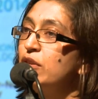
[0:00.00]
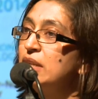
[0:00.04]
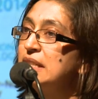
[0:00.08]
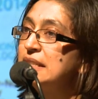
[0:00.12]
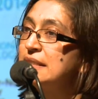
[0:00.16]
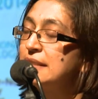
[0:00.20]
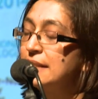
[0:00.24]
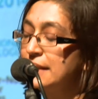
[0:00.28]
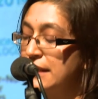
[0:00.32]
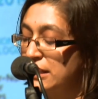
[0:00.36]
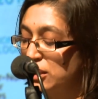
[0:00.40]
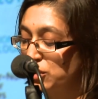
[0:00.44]

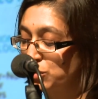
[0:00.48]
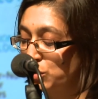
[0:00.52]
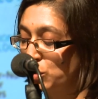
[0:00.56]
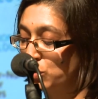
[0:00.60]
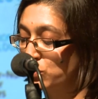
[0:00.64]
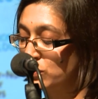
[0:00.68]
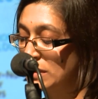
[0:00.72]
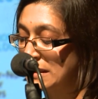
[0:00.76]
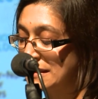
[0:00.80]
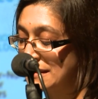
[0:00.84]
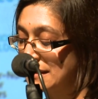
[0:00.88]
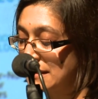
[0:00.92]
intellectual
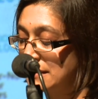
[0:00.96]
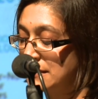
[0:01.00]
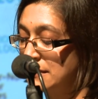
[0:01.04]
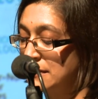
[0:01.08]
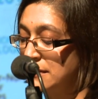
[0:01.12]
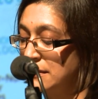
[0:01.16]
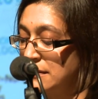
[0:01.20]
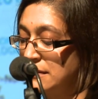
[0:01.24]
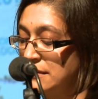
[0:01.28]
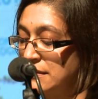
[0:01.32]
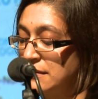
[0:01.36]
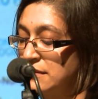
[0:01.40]

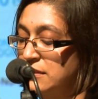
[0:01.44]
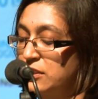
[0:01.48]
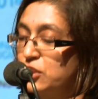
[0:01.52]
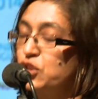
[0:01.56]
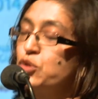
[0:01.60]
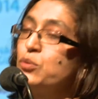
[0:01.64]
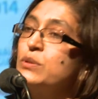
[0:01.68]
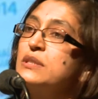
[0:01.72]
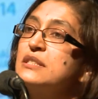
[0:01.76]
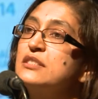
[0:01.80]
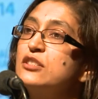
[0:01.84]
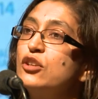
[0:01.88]
resistance
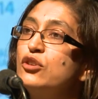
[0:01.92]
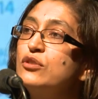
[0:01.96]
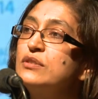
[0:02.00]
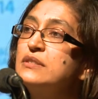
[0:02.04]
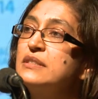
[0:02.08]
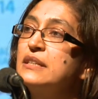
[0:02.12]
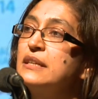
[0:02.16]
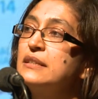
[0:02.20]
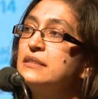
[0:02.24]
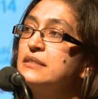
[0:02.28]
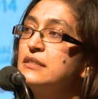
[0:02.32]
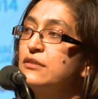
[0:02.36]
to
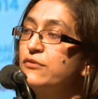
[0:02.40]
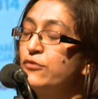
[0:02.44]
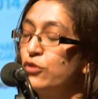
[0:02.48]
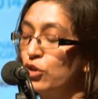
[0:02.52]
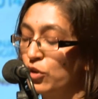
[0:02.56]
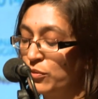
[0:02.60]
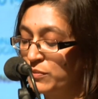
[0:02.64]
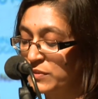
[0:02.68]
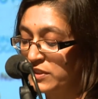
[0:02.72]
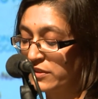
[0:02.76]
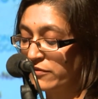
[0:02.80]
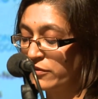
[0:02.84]
associated
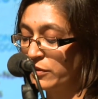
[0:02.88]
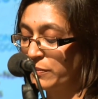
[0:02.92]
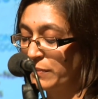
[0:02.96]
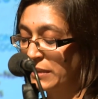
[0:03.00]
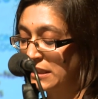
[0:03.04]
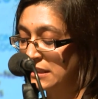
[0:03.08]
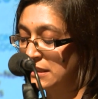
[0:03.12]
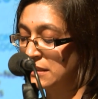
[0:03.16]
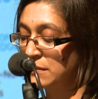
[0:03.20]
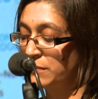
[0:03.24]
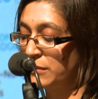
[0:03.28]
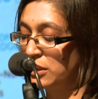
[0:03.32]
forms of
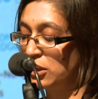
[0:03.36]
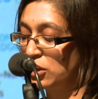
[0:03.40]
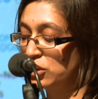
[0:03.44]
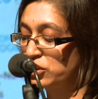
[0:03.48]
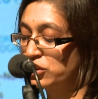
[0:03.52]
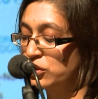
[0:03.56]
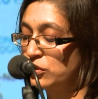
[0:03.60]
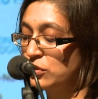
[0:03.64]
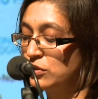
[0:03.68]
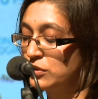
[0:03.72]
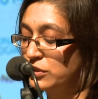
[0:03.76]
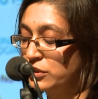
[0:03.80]

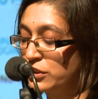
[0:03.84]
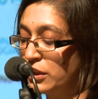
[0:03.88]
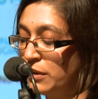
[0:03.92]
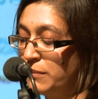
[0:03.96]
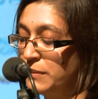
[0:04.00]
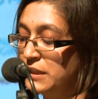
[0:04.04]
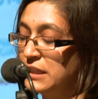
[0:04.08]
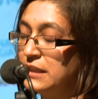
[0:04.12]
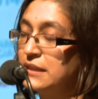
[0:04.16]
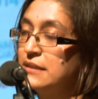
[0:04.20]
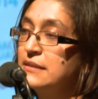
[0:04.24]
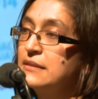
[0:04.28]
epistemological
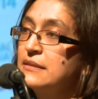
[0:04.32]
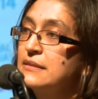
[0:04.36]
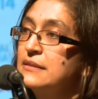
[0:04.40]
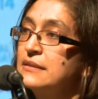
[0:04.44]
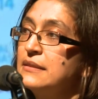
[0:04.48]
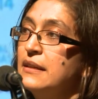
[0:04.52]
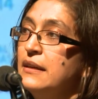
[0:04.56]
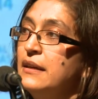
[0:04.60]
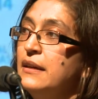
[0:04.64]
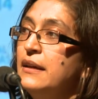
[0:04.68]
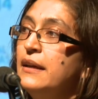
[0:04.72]
dominance,